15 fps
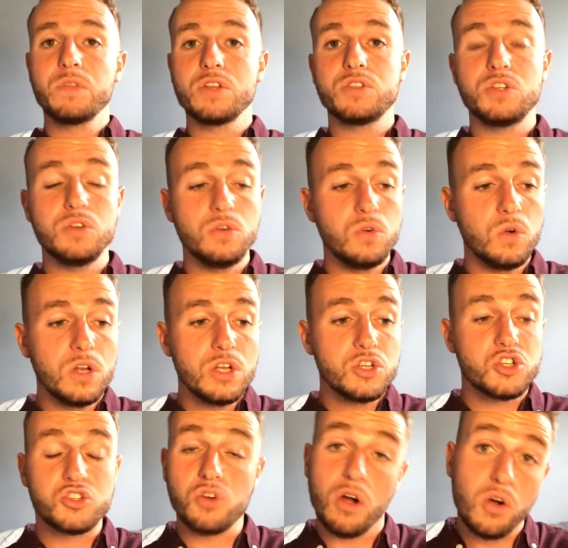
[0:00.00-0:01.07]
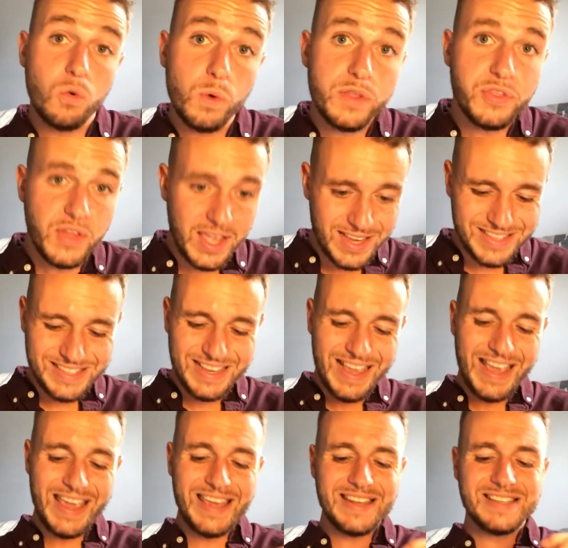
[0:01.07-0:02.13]
to struggle with things.
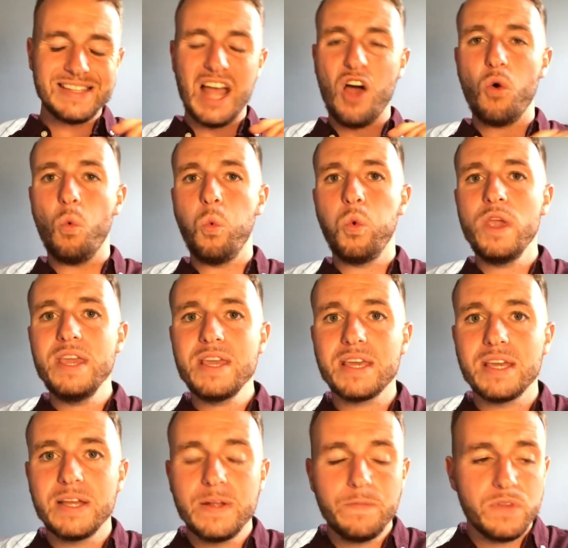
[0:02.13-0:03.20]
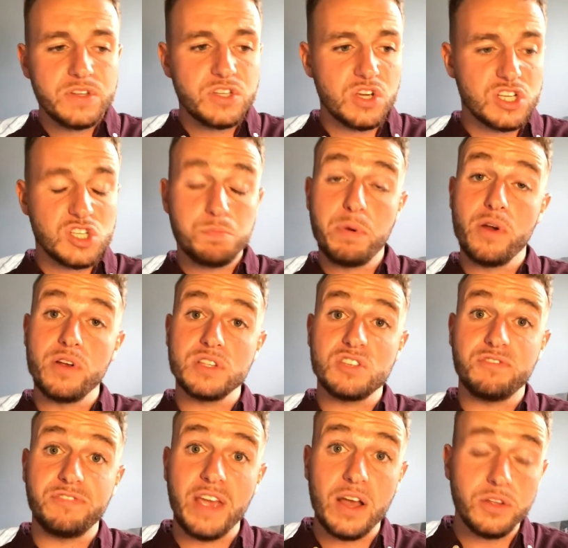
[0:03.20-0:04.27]
It is not weak to experience
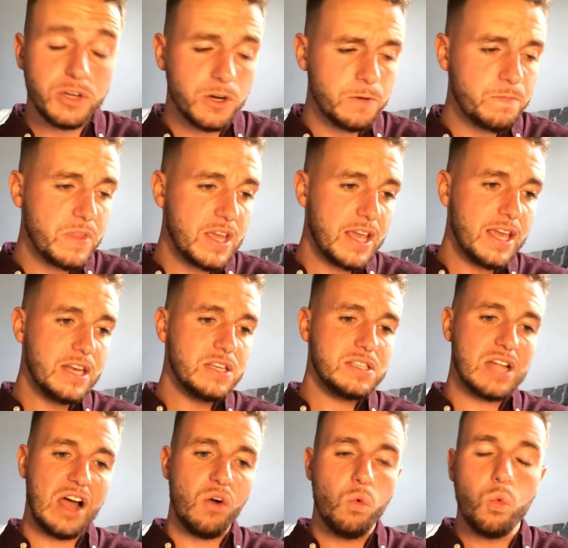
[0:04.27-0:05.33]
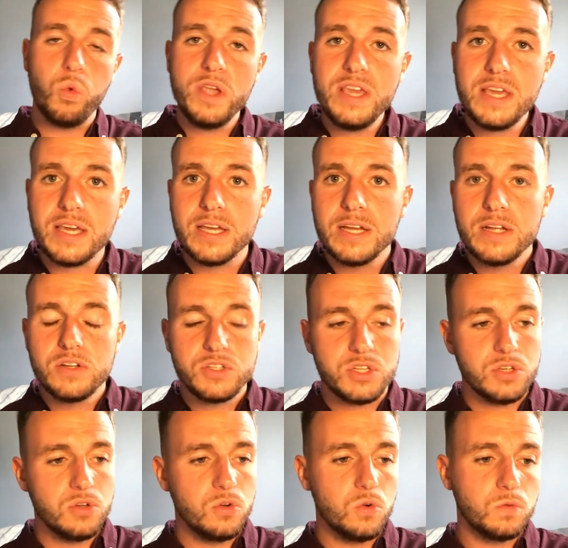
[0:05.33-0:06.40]
failure. It is not weak
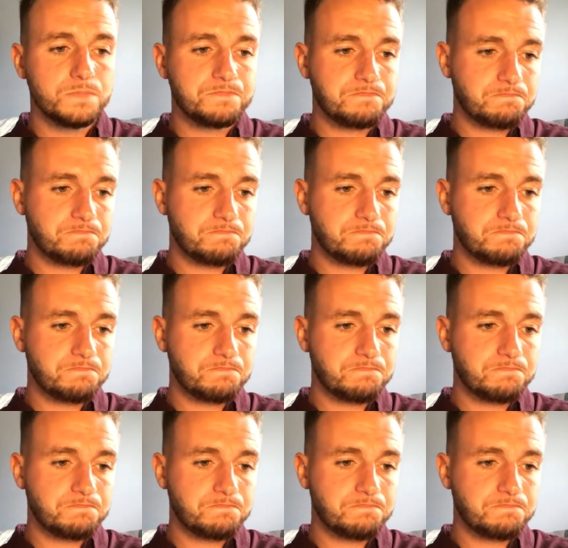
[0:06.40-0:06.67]
to